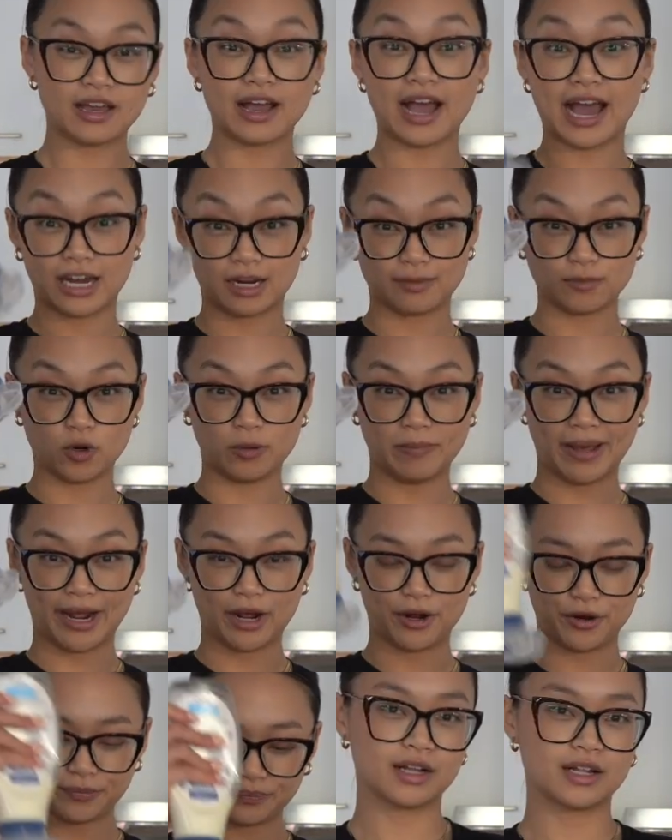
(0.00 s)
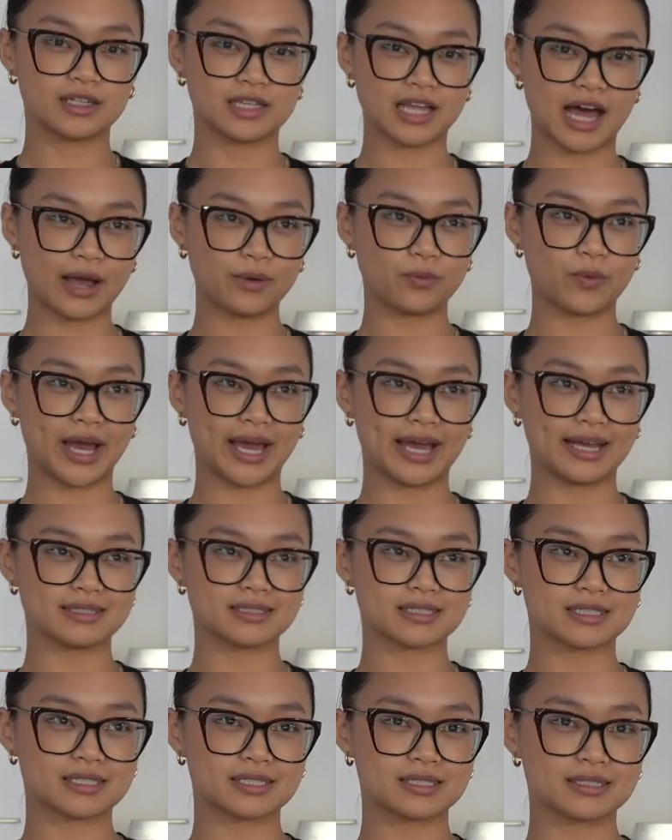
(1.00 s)
Adding more mayo.
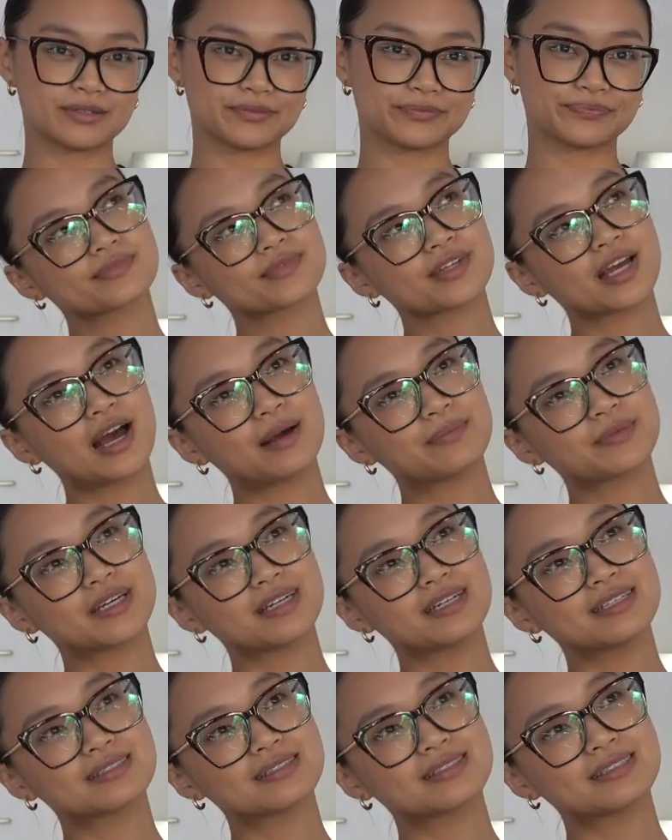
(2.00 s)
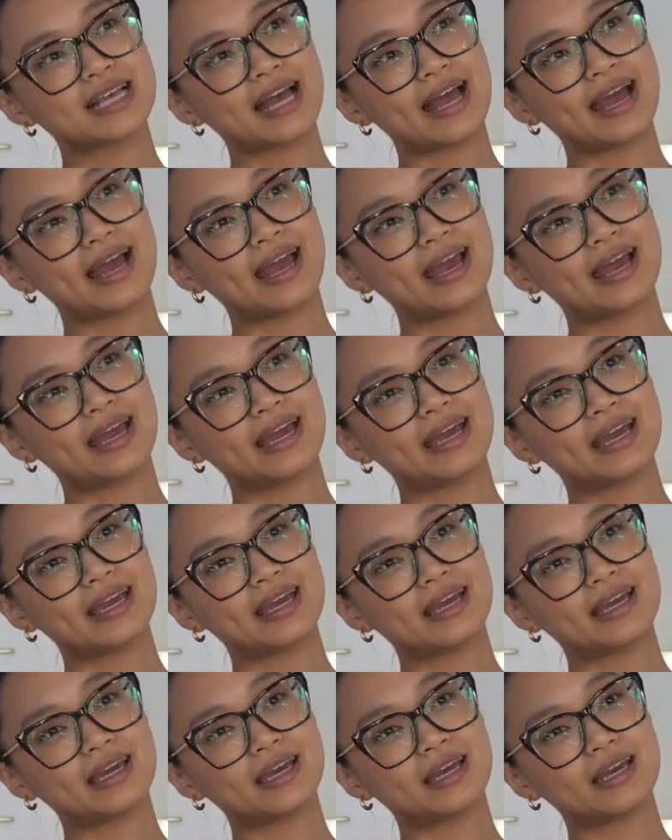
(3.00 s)
Lightweight, I'm going to
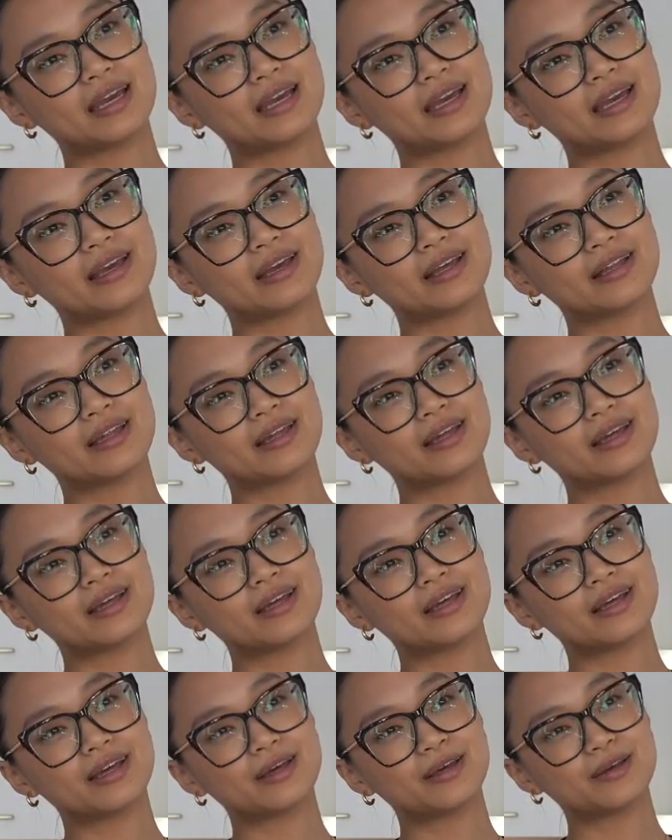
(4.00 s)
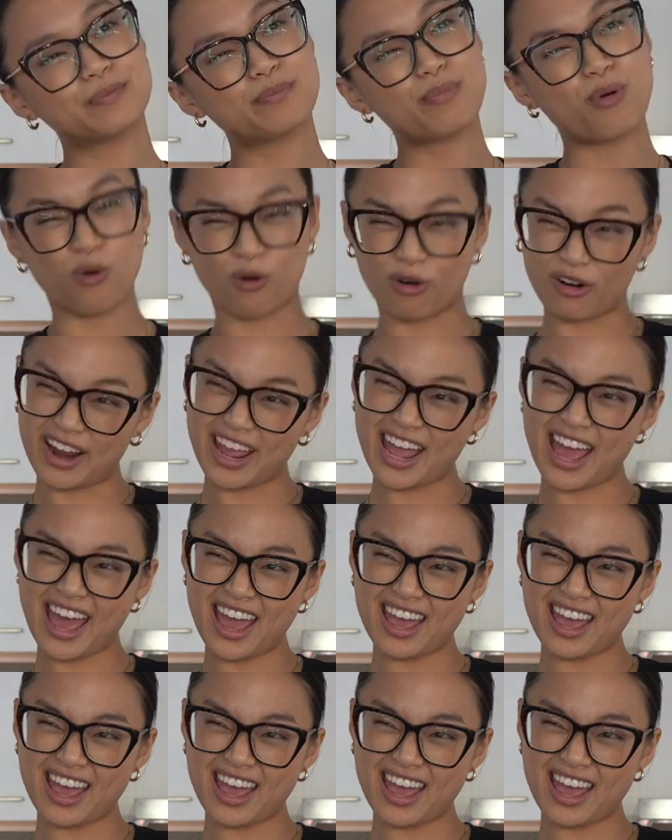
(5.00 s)
say Poirier?